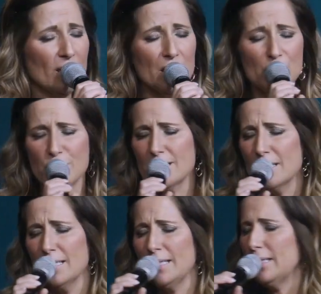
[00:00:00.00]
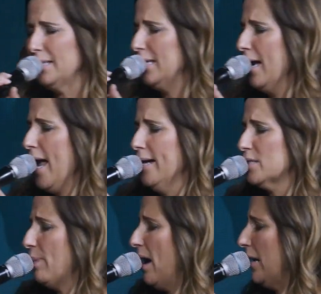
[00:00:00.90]
Just heads
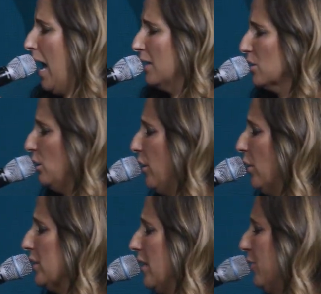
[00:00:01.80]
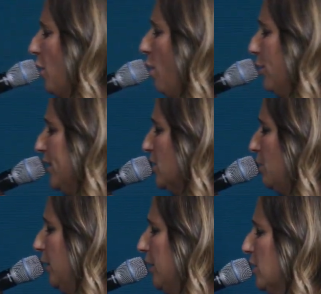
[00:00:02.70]
bowed, eyes closed. Let the Holy
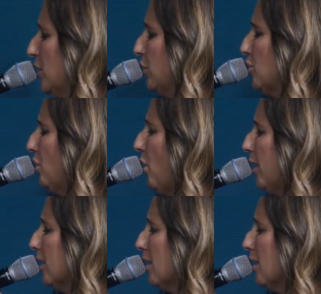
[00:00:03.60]
Spirit search your heart.